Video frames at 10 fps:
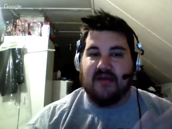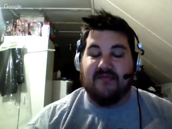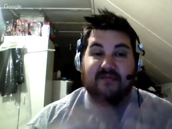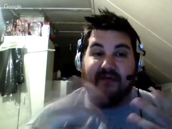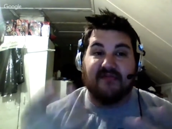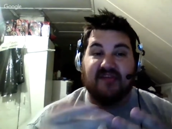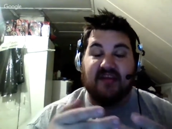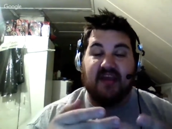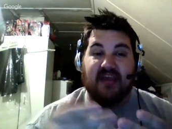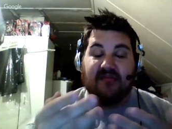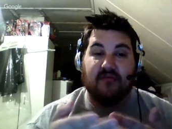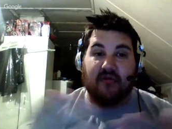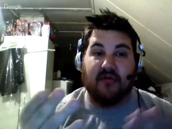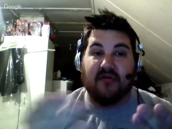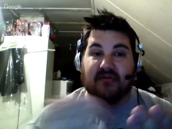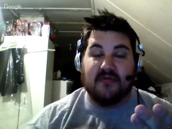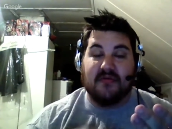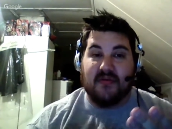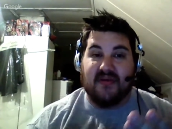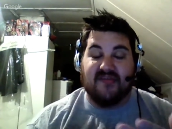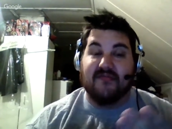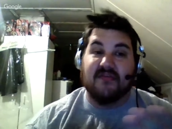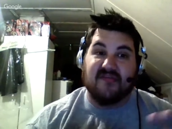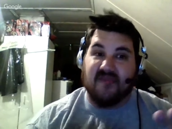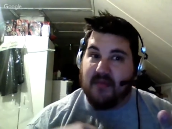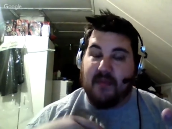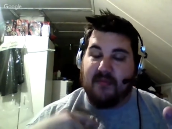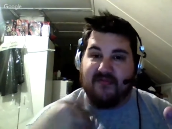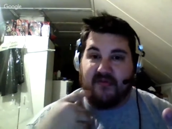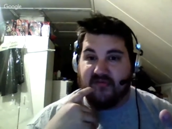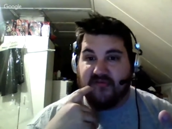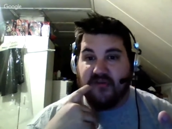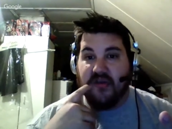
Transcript: if you've ever seen any of their current WWE stuff, at least on pay per views,